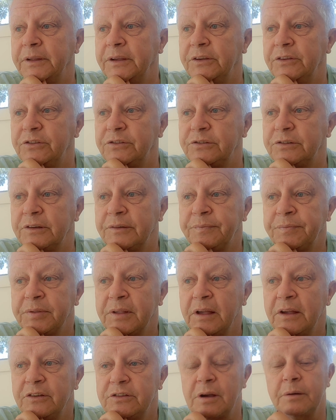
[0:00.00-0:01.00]
is
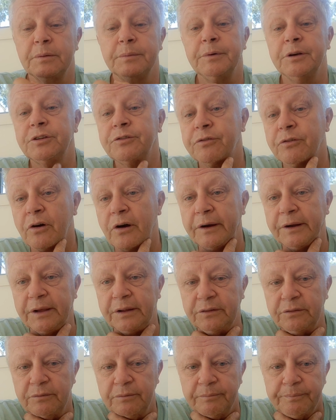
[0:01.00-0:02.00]
some of the most
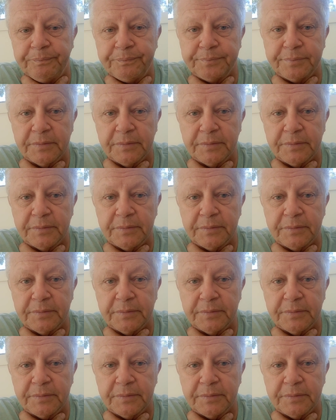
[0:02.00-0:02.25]
frightening